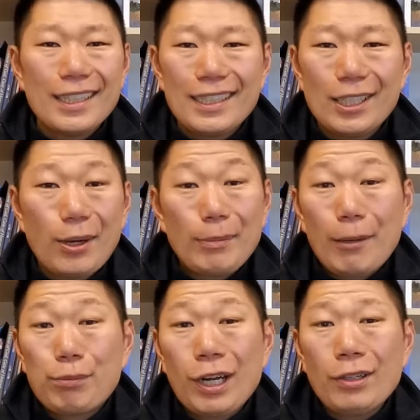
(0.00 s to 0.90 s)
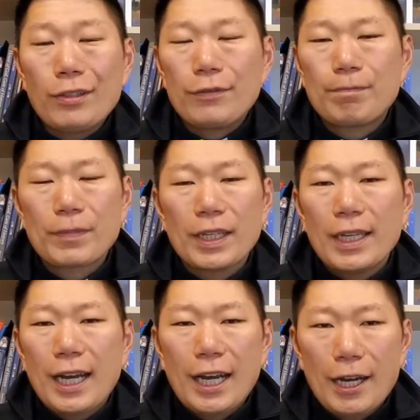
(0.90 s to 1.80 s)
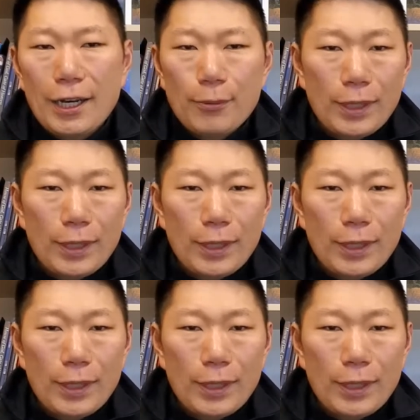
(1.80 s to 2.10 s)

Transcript: I'm not proud of.